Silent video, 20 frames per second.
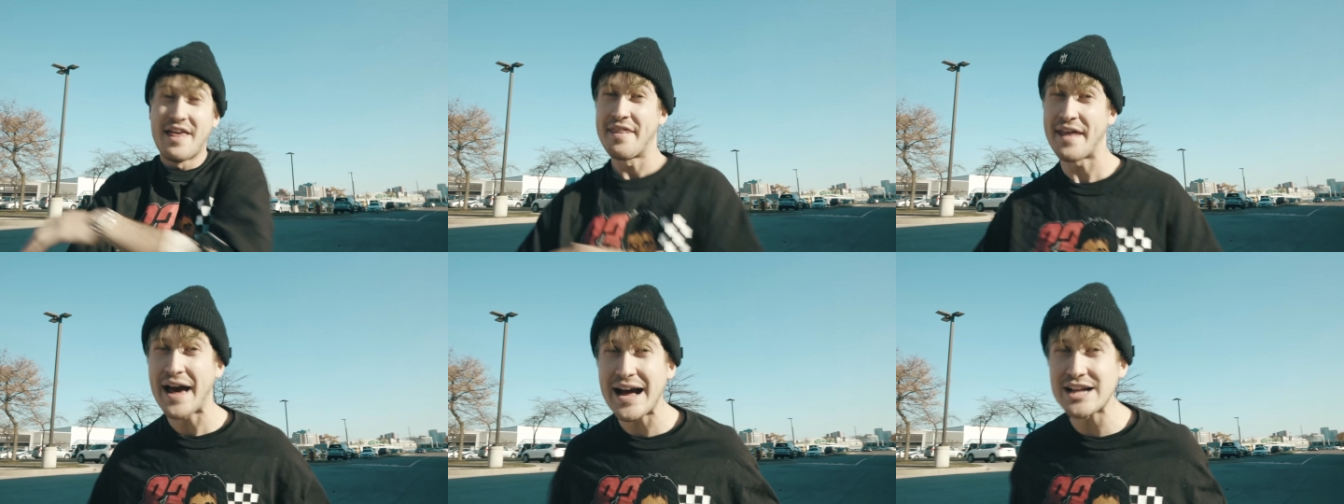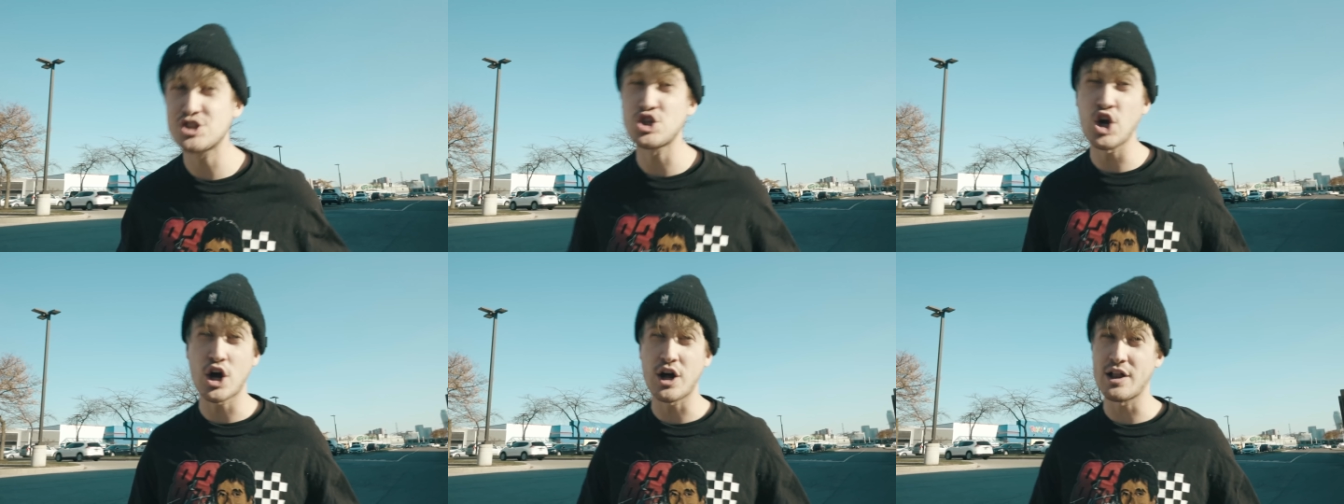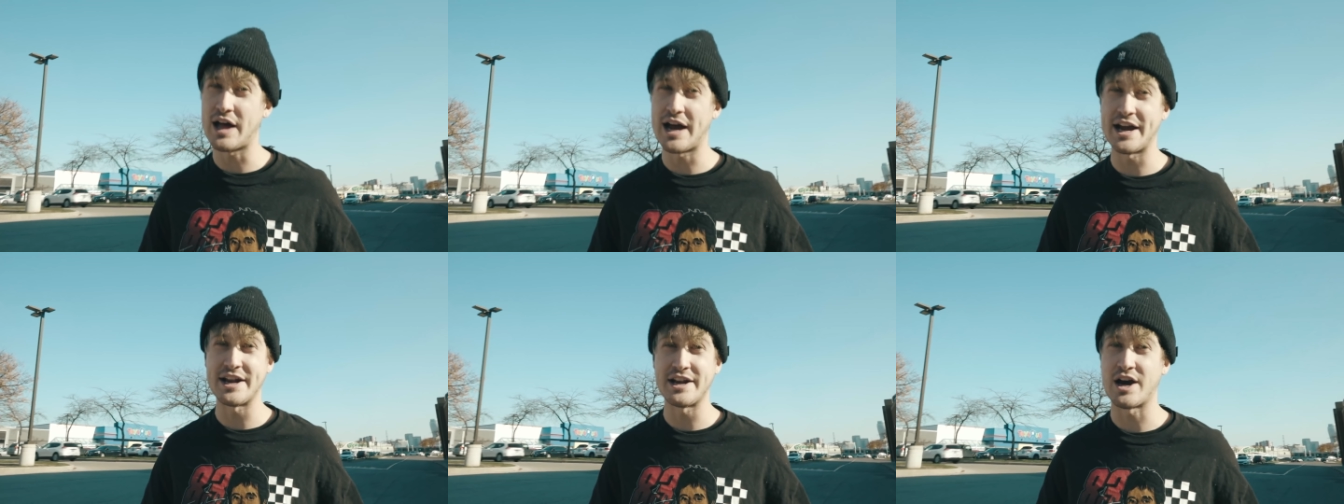That's
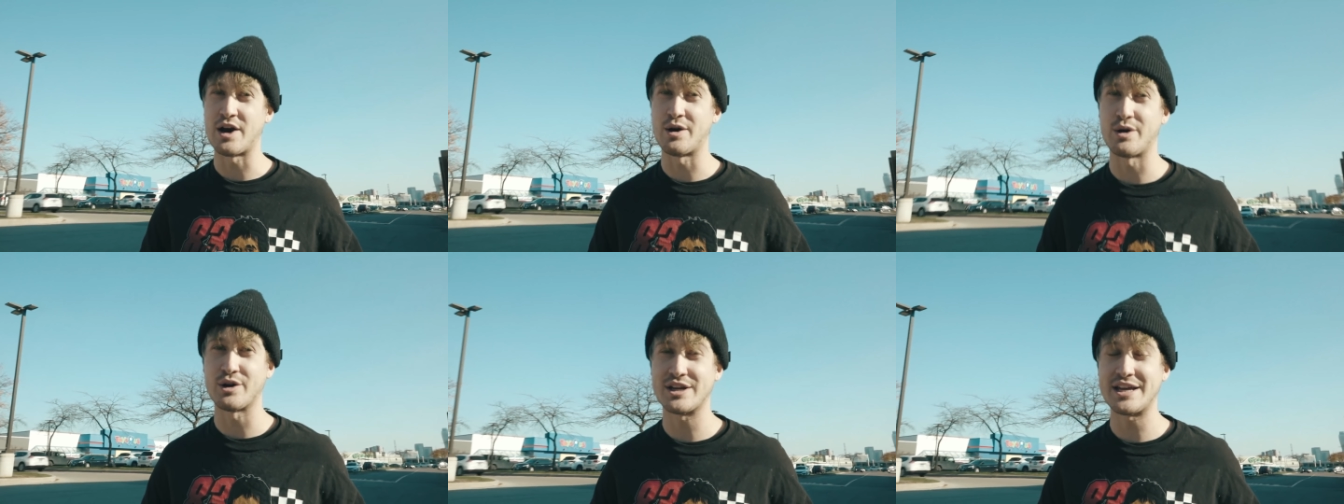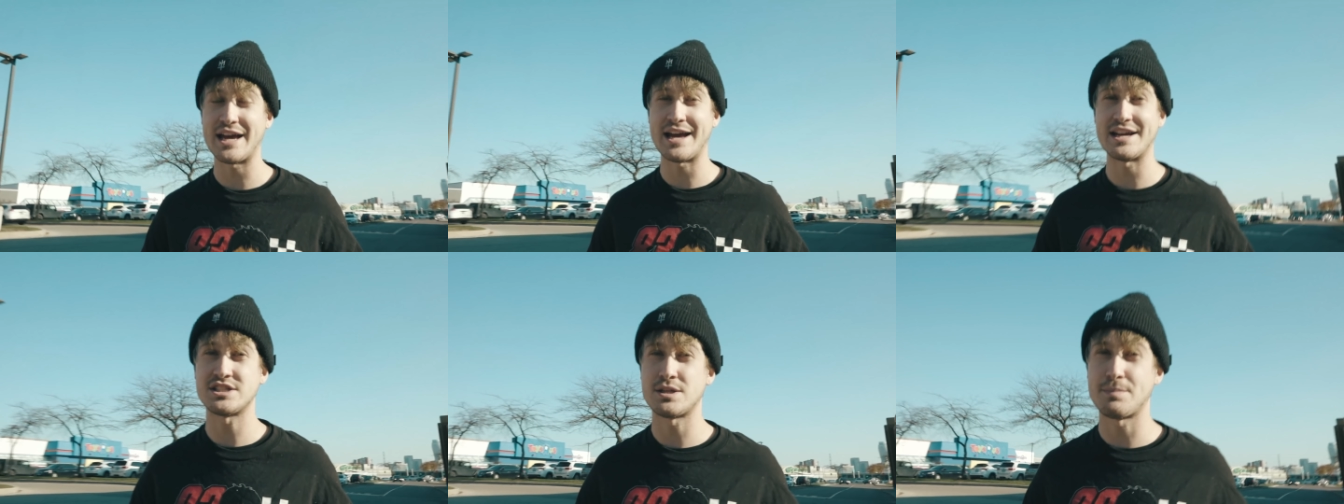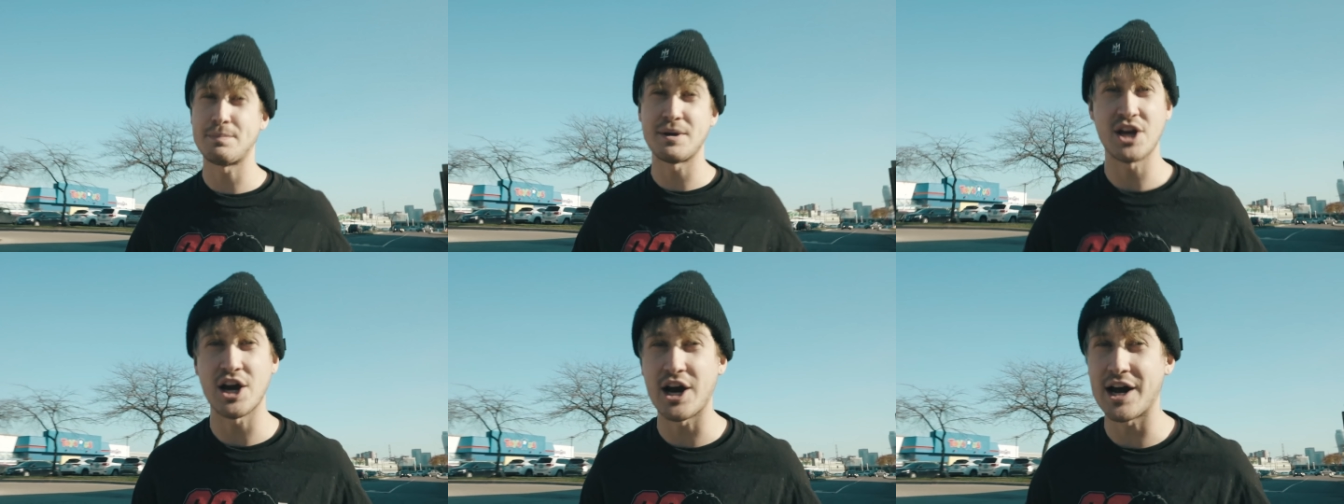all I know, okay?
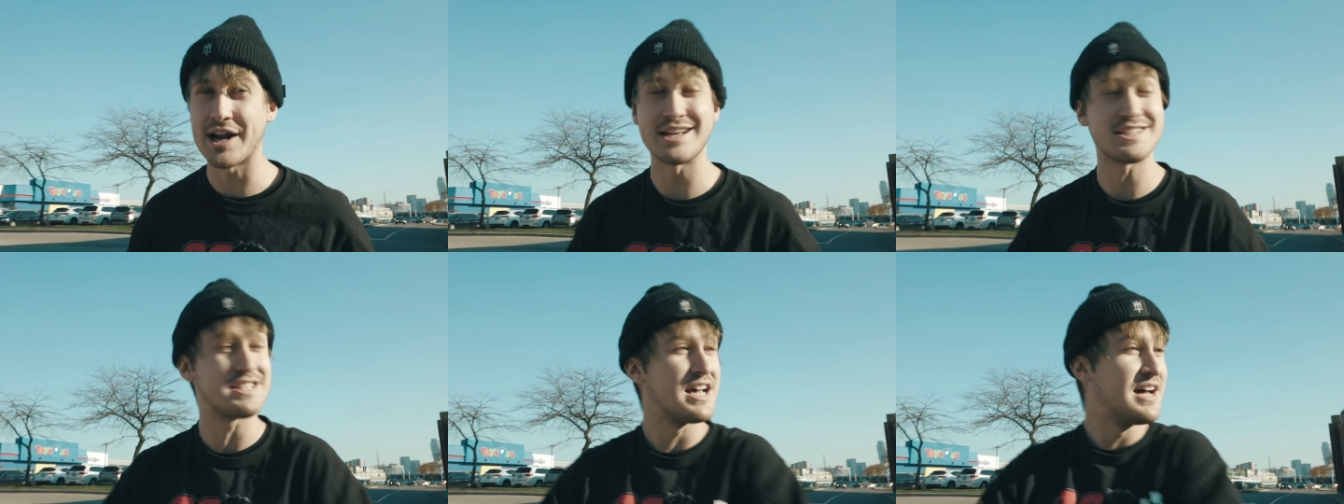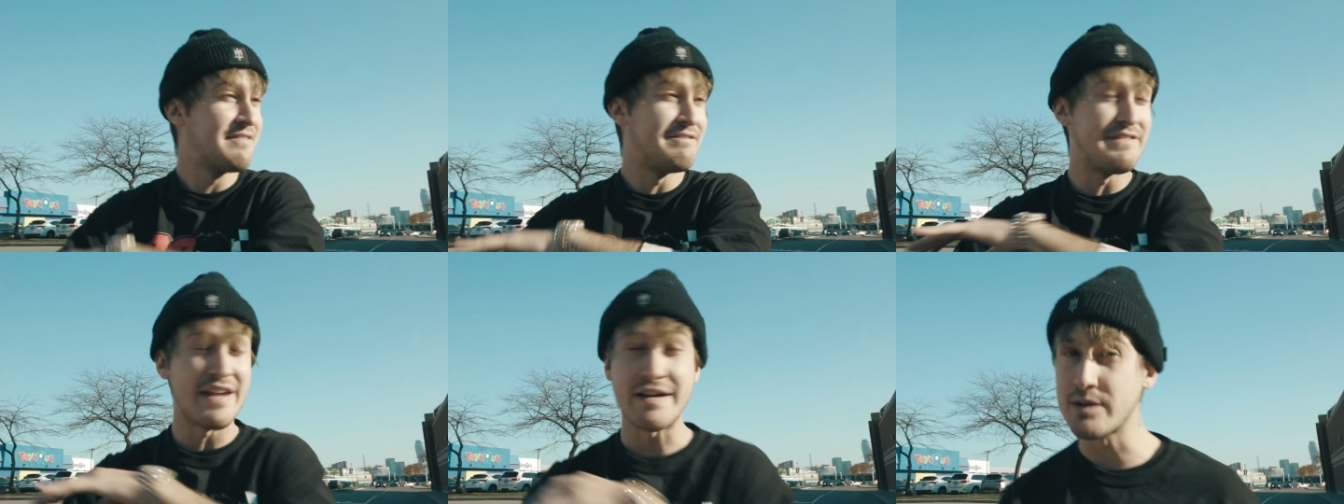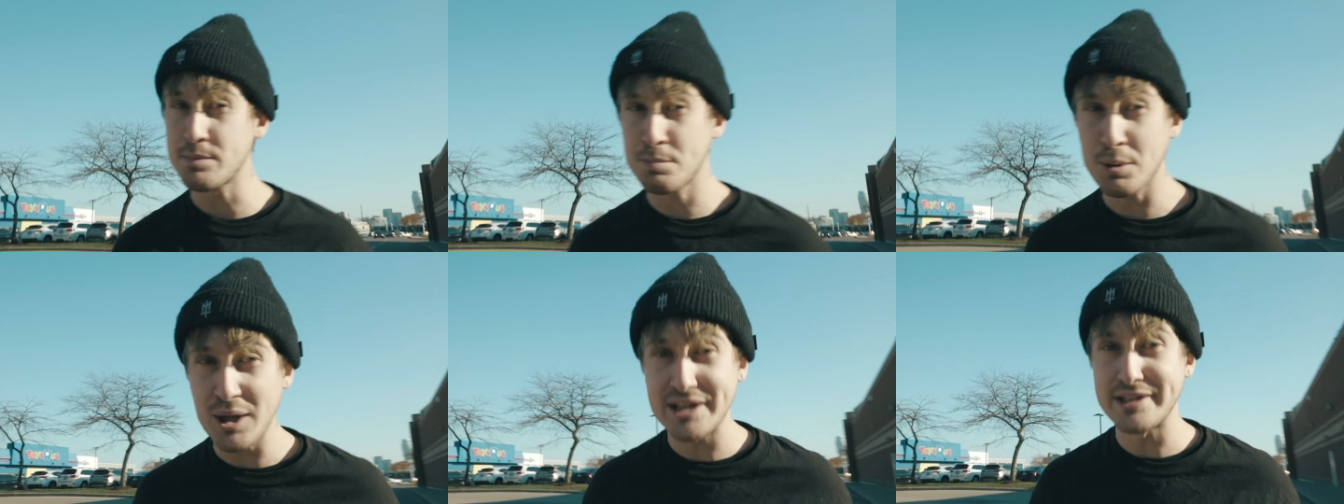To be honest,
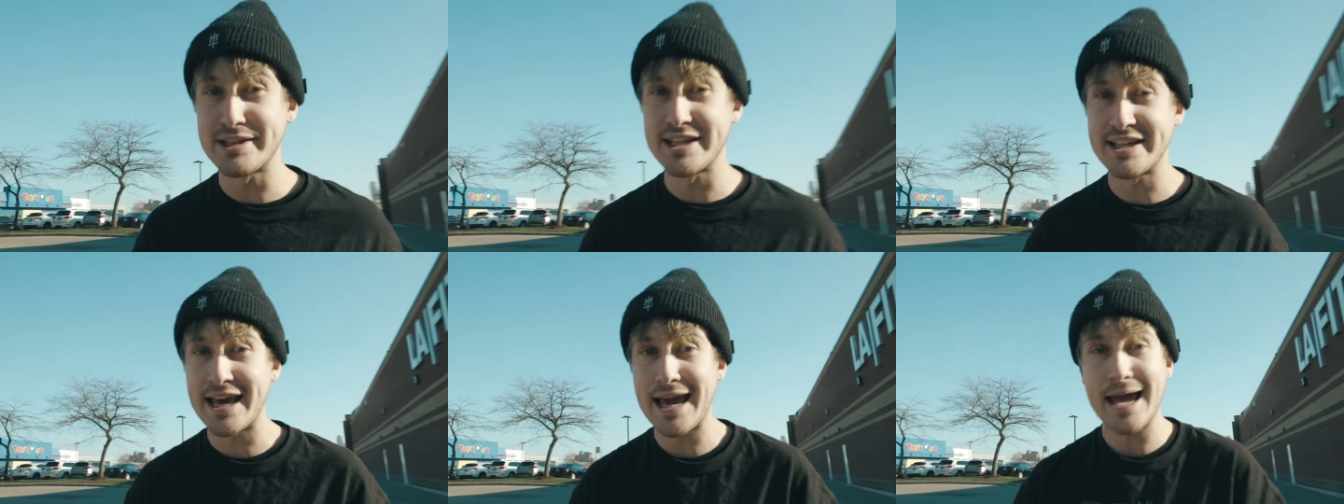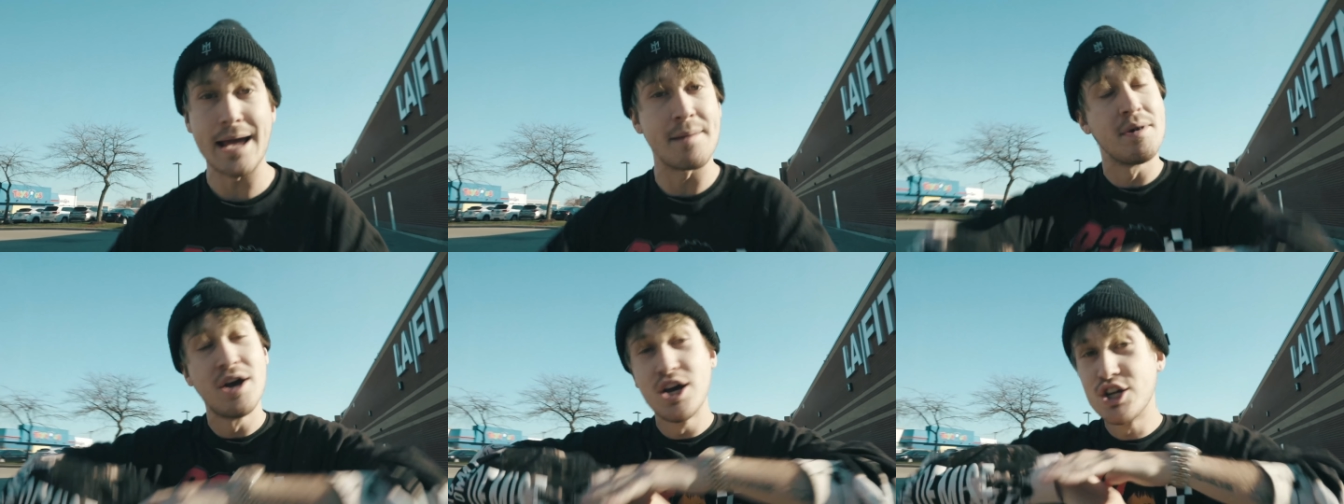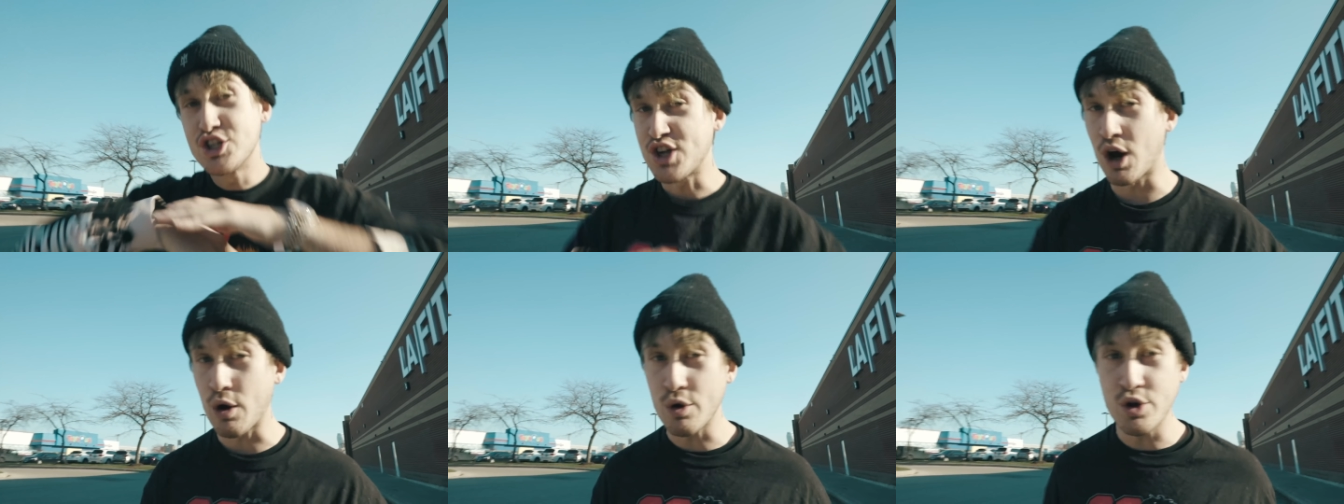never played the game,
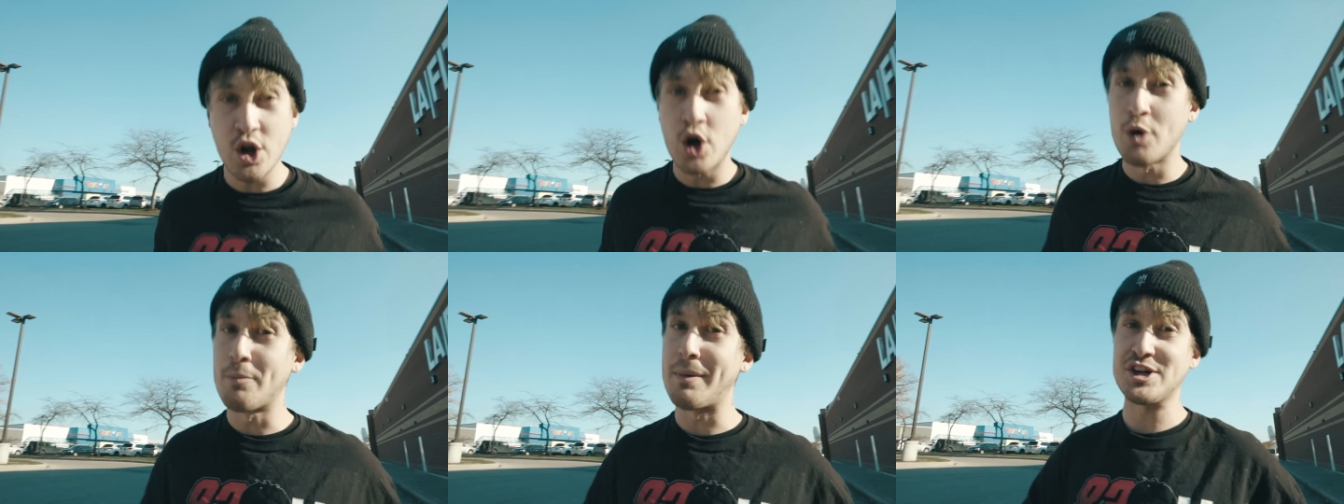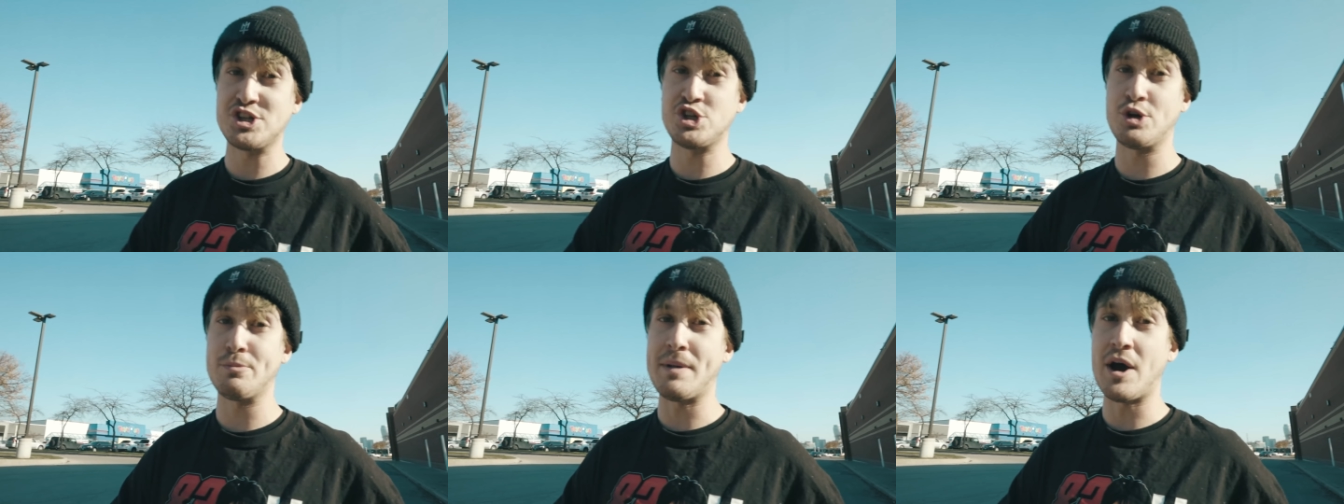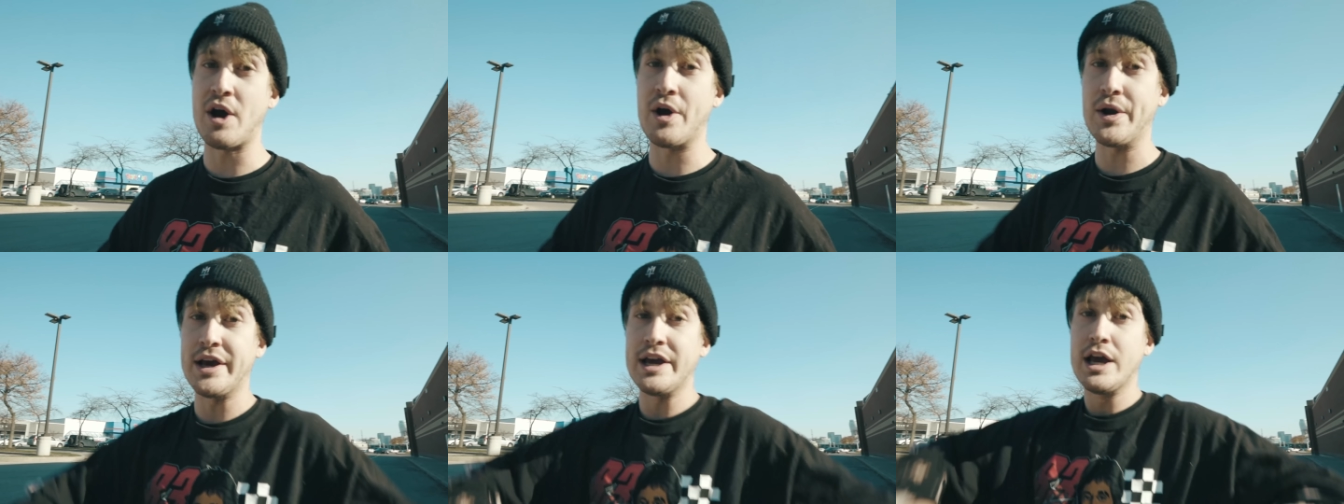don't know much about